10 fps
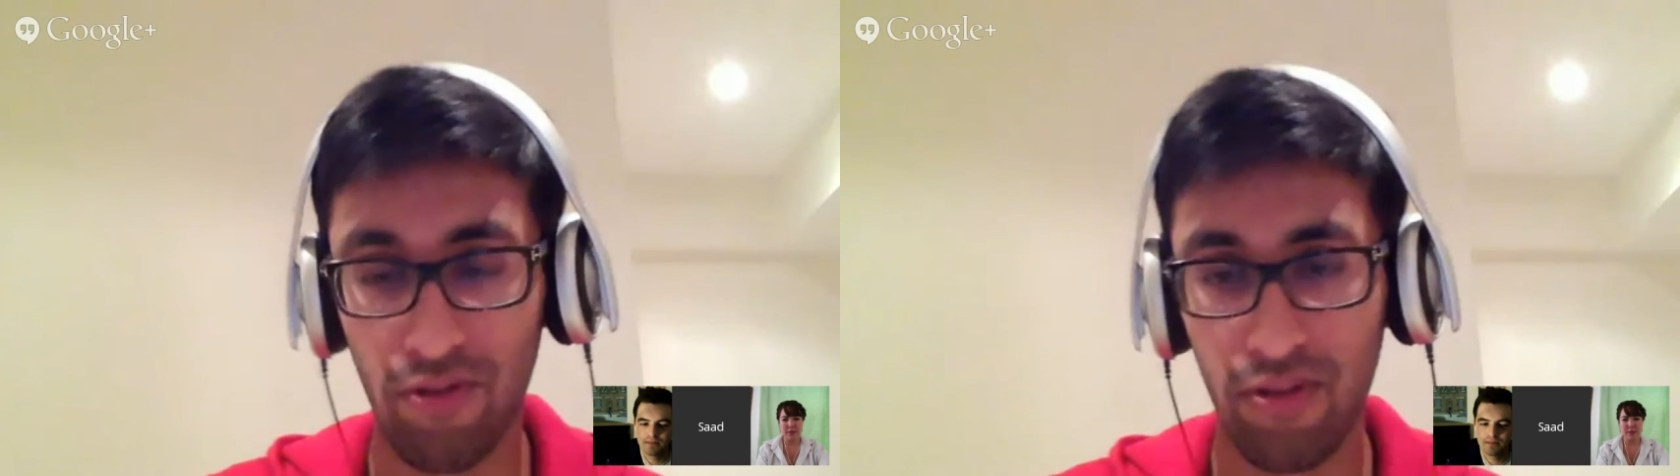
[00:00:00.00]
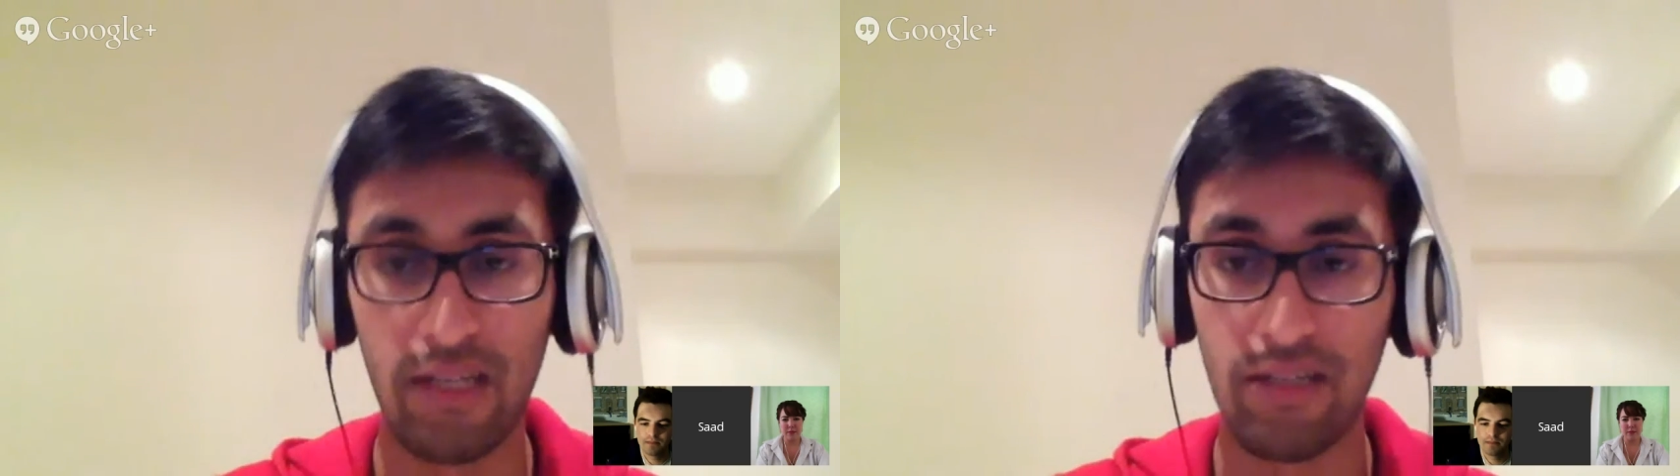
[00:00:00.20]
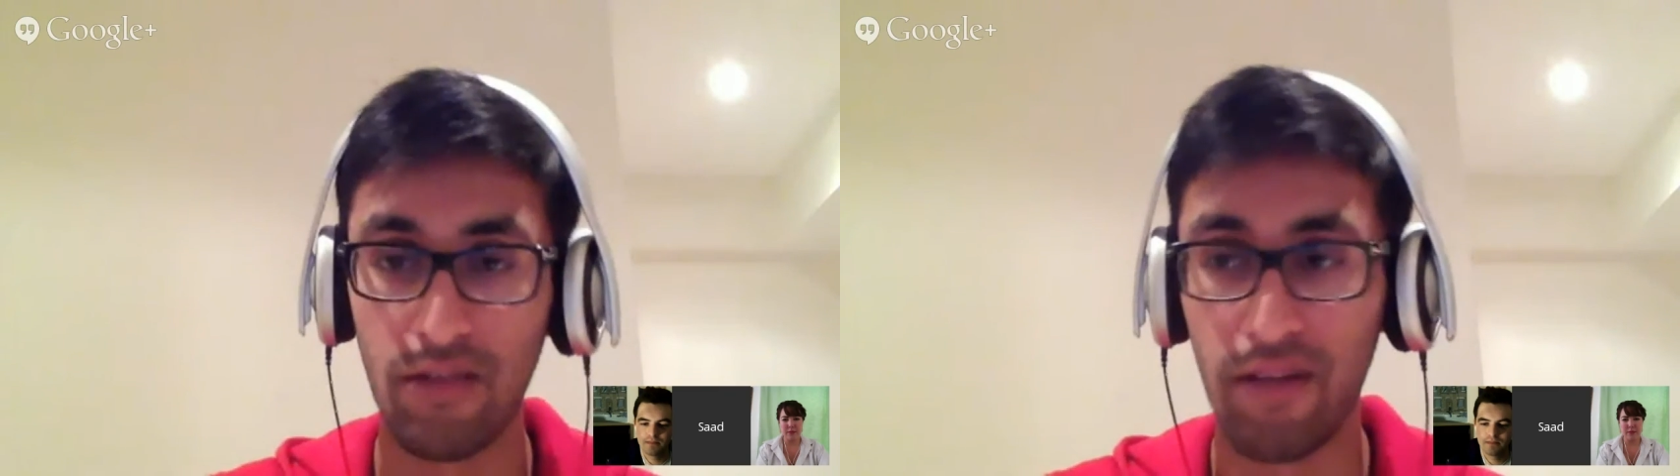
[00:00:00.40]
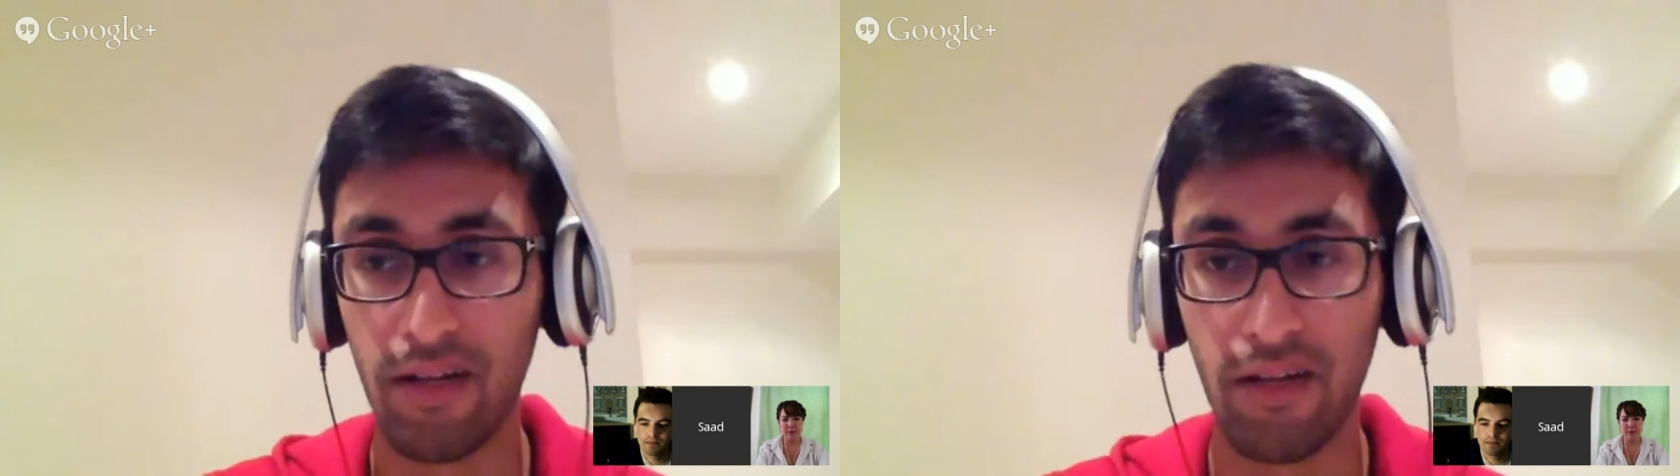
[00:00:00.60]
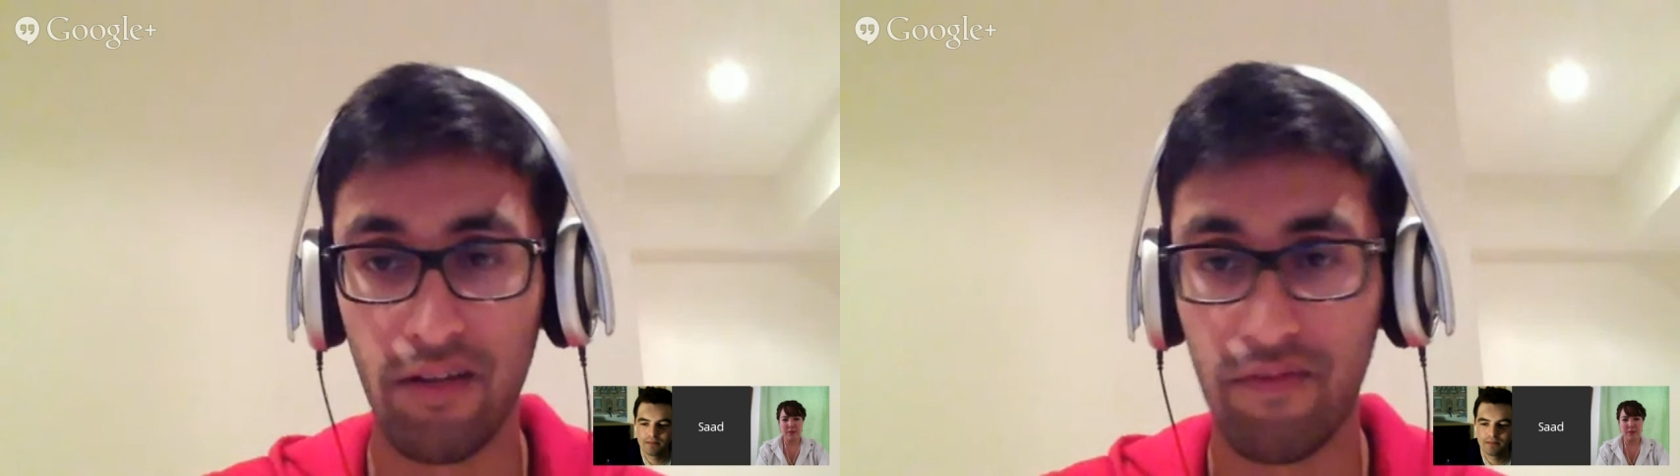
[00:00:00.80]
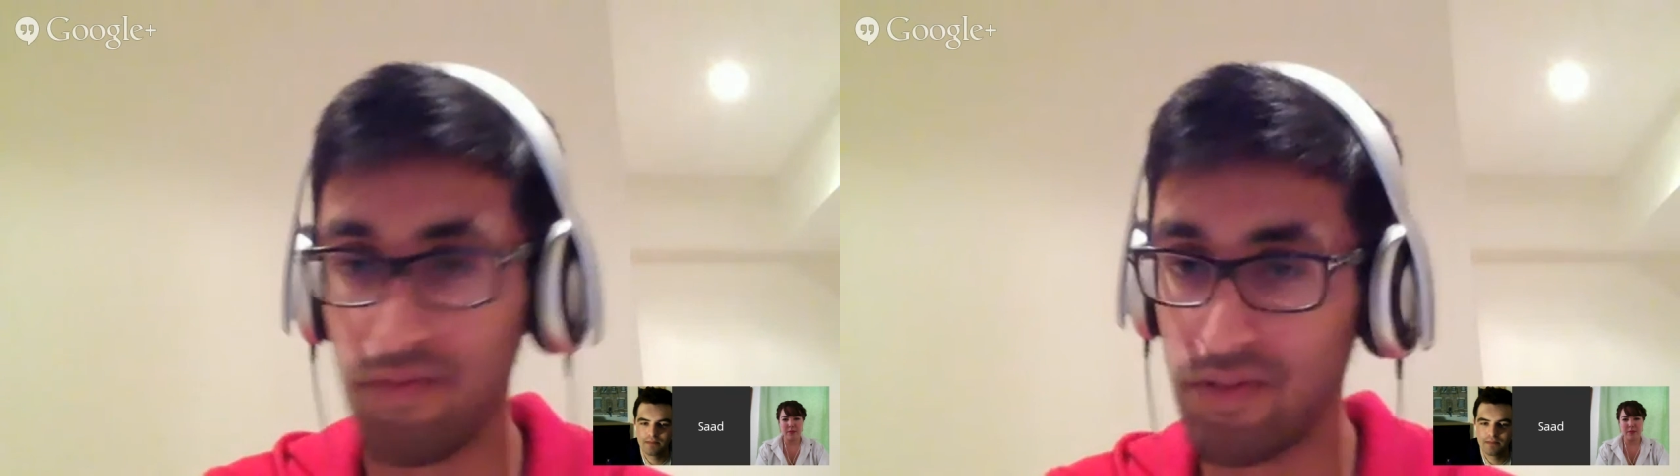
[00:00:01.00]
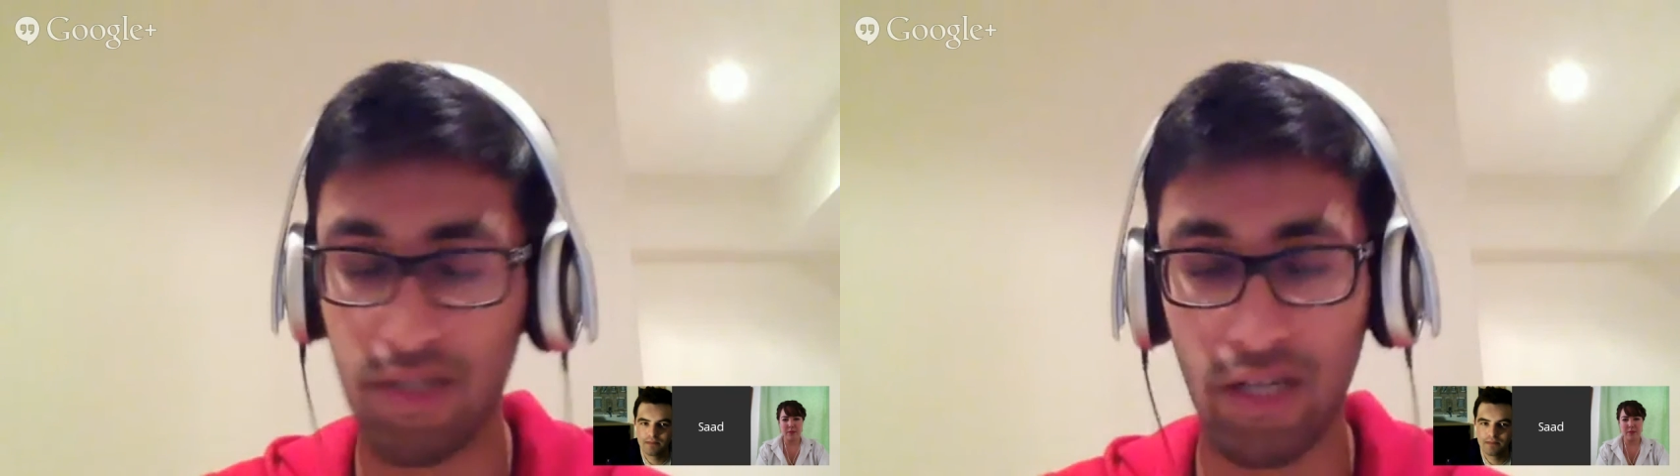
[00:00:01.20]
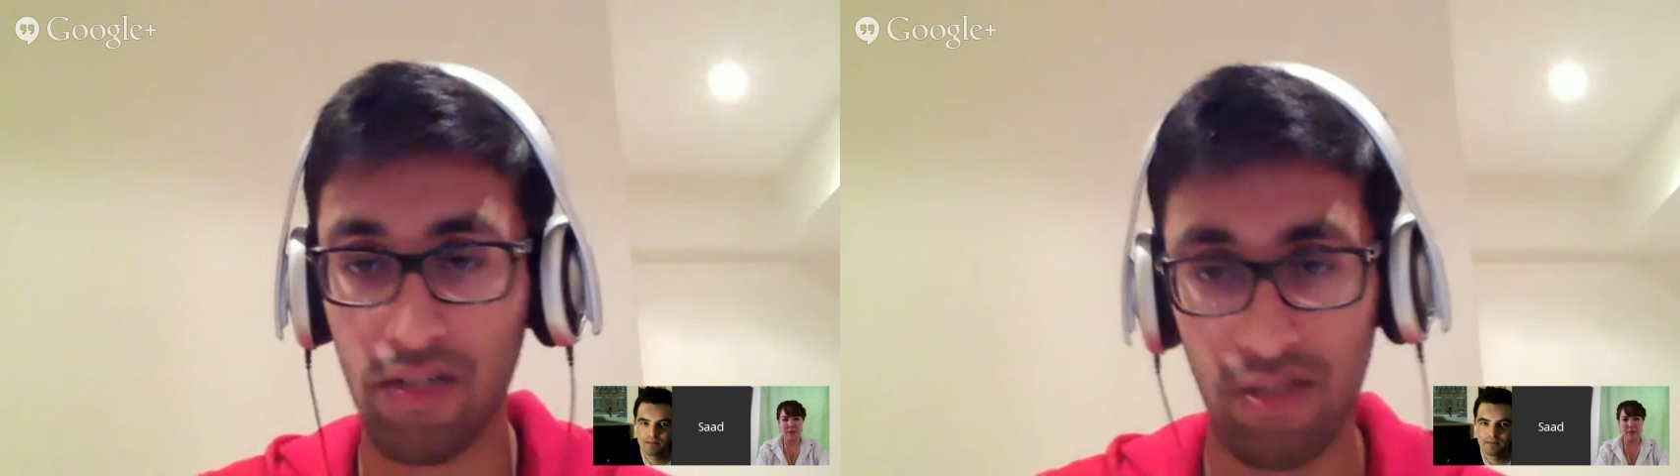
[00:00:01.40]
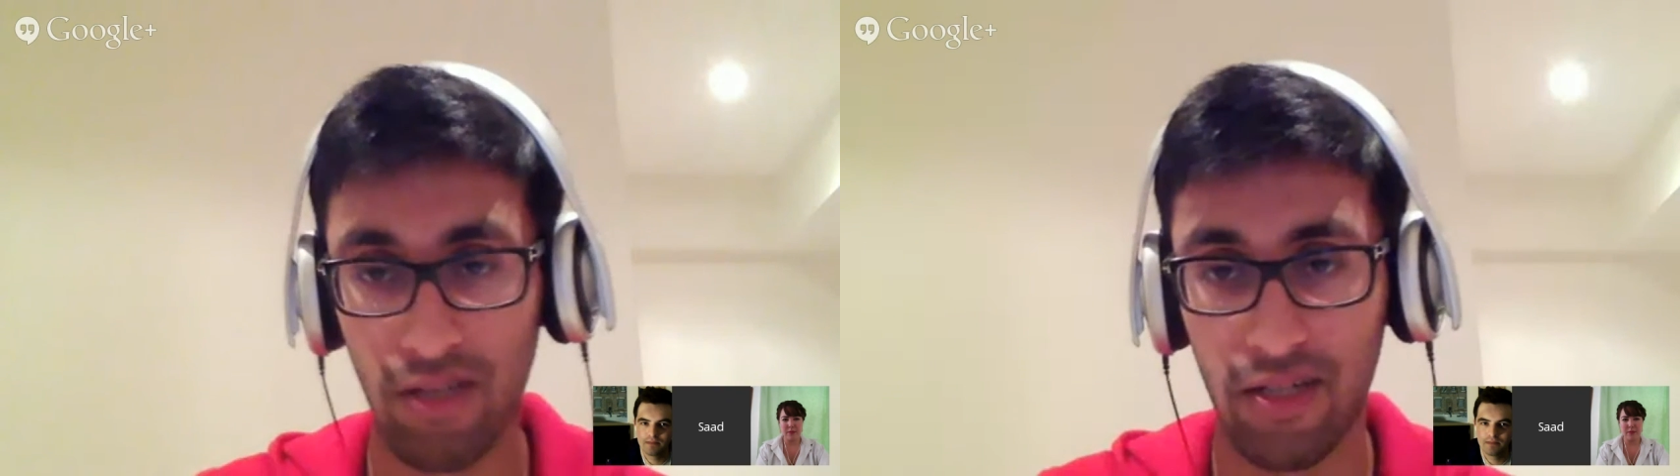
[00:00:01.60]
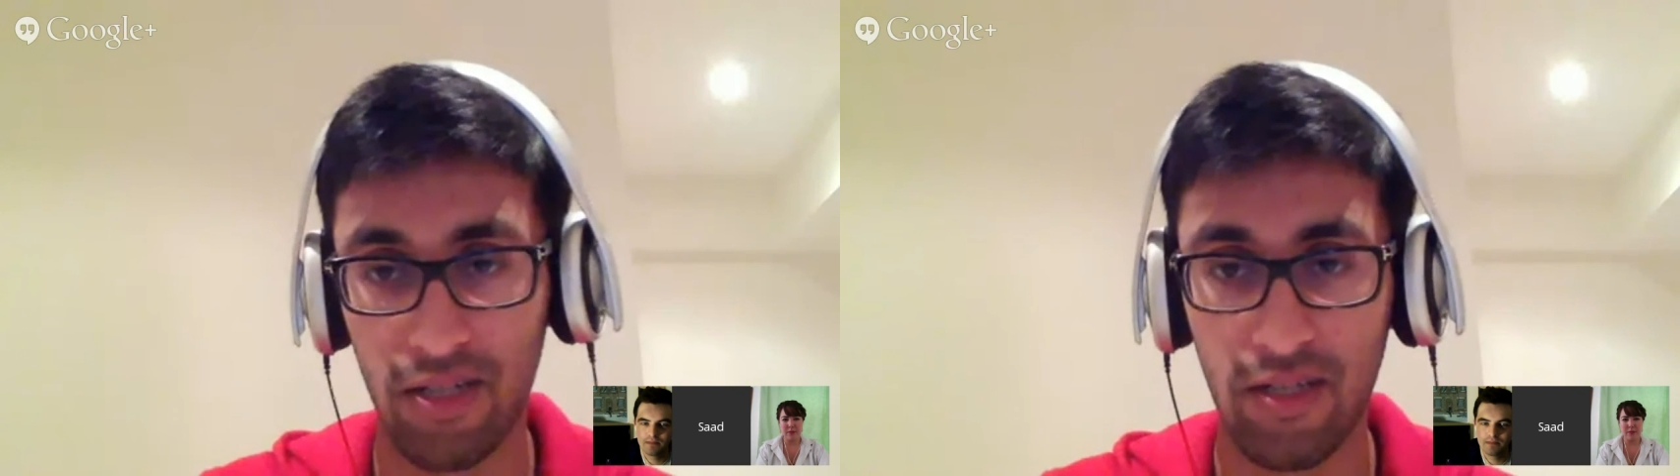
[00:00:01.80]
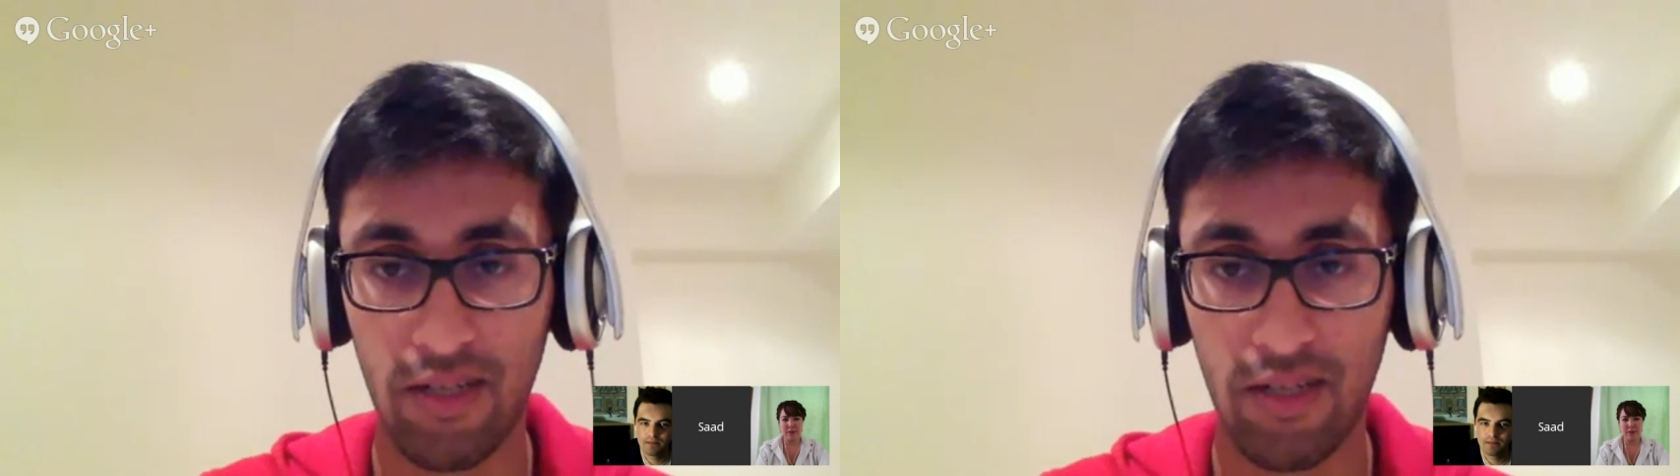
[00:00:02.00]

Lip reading: or the definitive such and such.